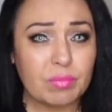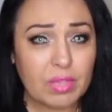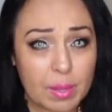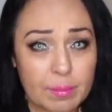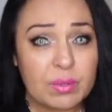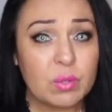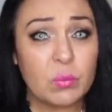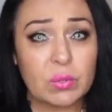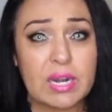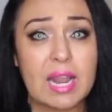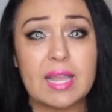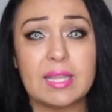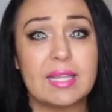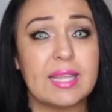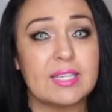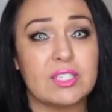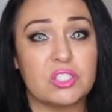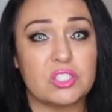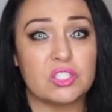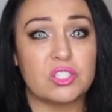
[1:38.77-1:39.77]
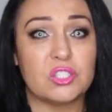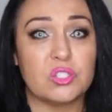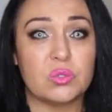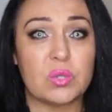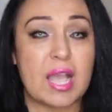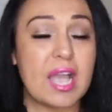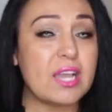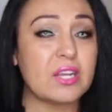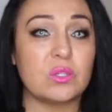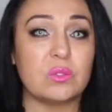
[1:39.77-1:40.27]
But what I like to do,
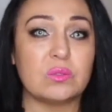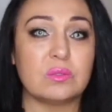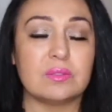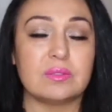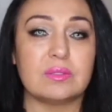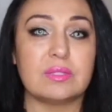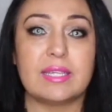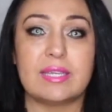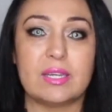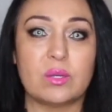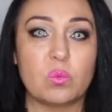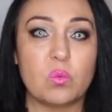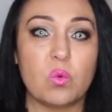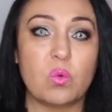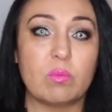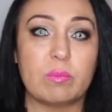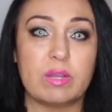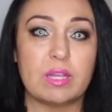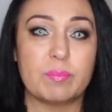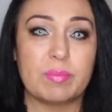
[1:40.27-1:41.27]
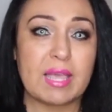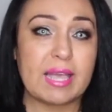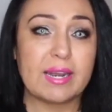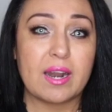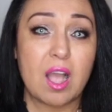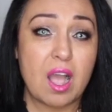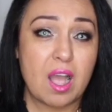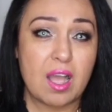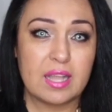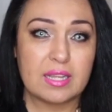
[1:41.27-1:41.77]
I don't let it warm up that
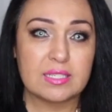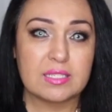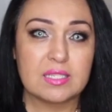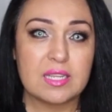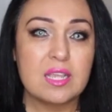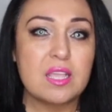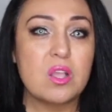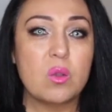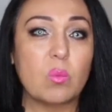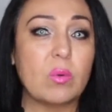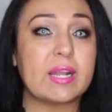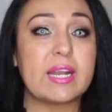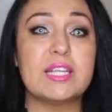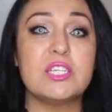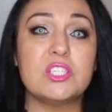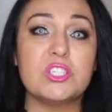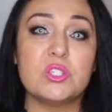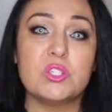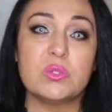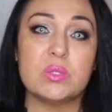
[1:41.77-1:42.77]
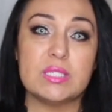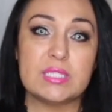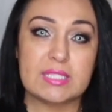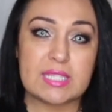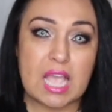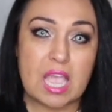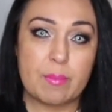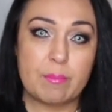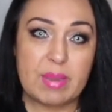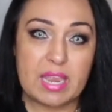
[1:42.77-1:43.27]
hot. What I do is
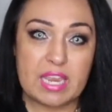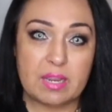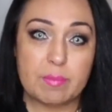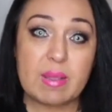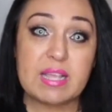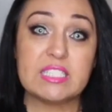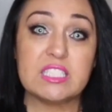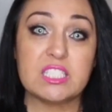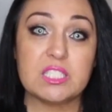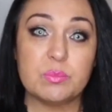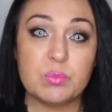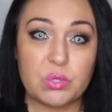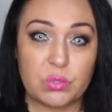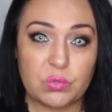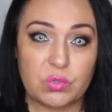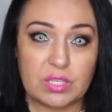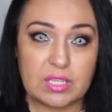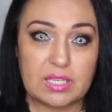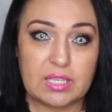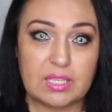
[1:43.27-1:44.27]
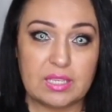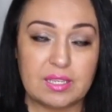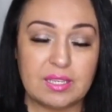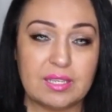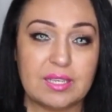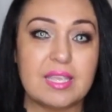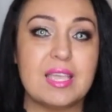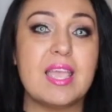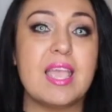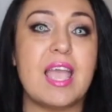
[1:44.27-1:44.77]
I make my smoothie,
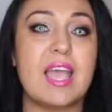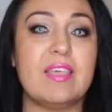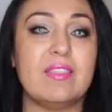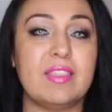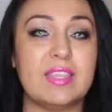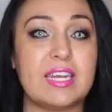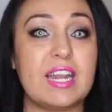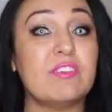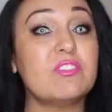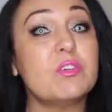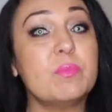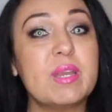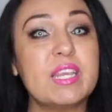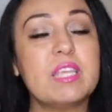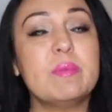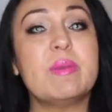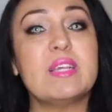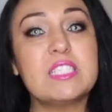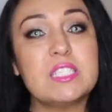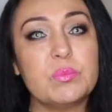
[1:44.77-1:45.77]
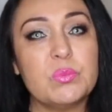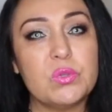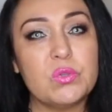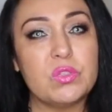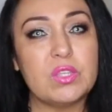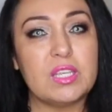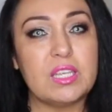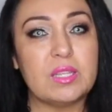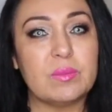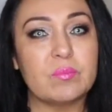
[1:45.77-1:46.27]
and then after making my
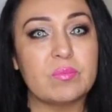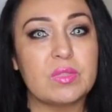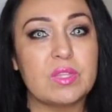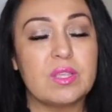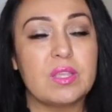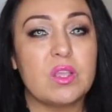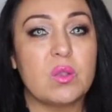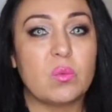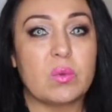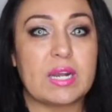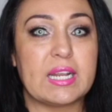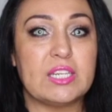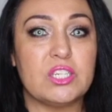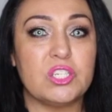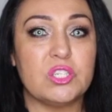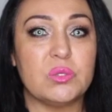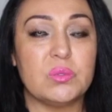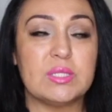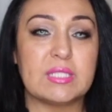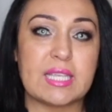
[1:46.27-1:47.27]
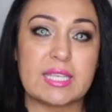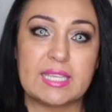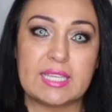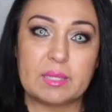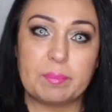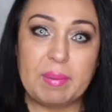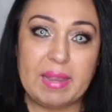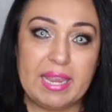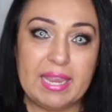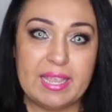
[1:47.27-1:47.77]
smoothie, what I do is I get a
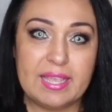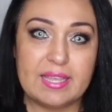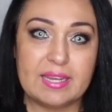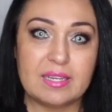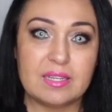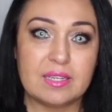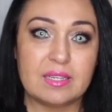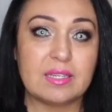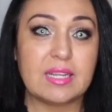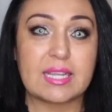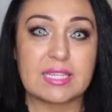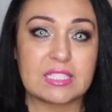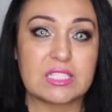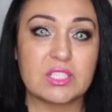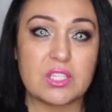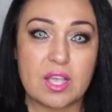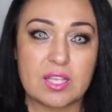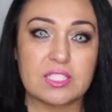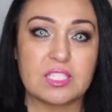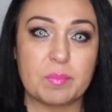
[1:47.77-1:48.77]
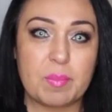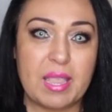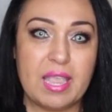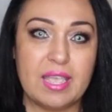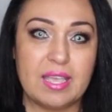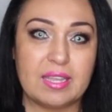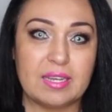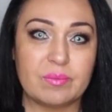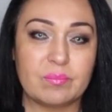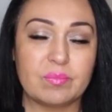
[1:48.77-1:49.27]
pan, like a
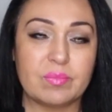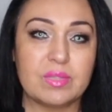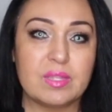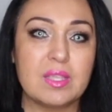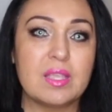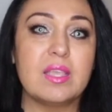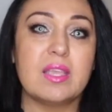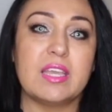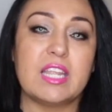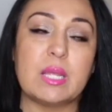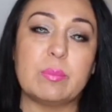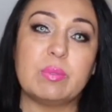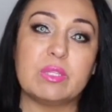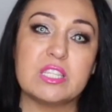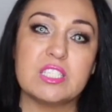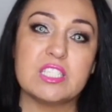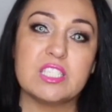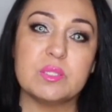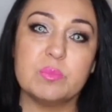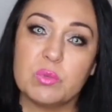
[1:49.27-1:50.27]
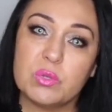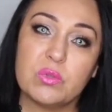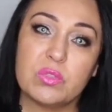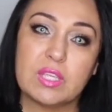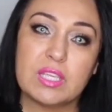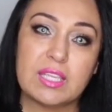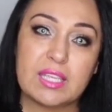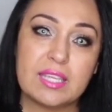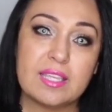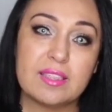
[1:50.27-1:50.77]
saucepan, and I put the
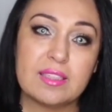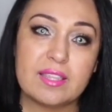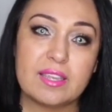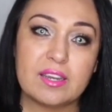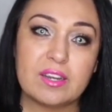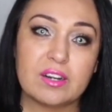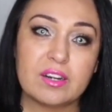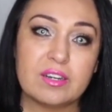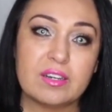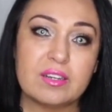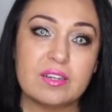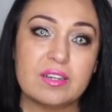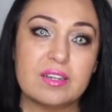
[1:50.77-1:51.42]
smoothie in there,